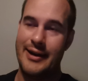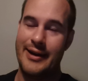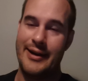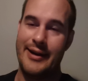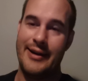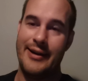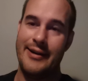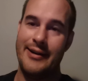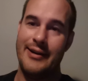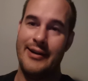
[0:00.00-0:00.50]

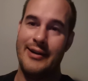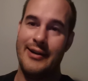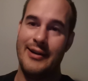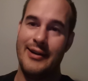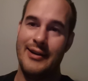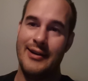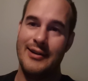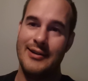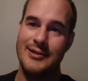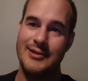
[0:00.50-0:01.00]
and
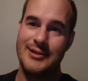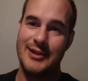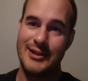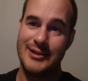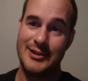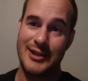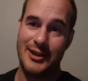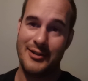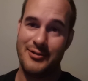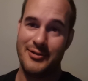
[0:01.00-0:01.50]

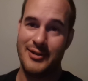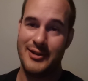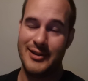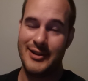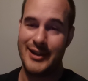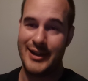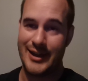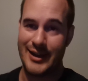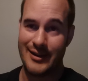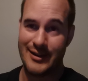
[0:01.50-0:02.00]
stay safe.
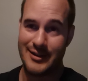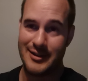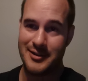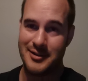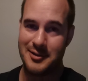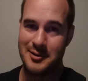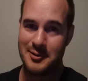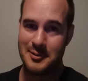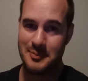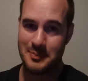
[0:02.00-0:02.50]
Take care.
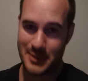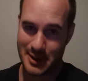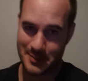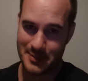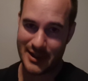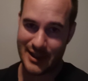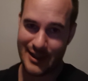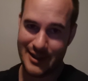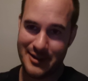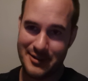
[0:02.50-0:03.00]
Bye
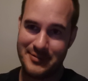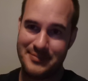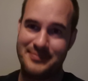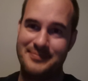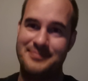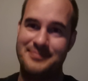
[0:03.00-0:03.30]
bye.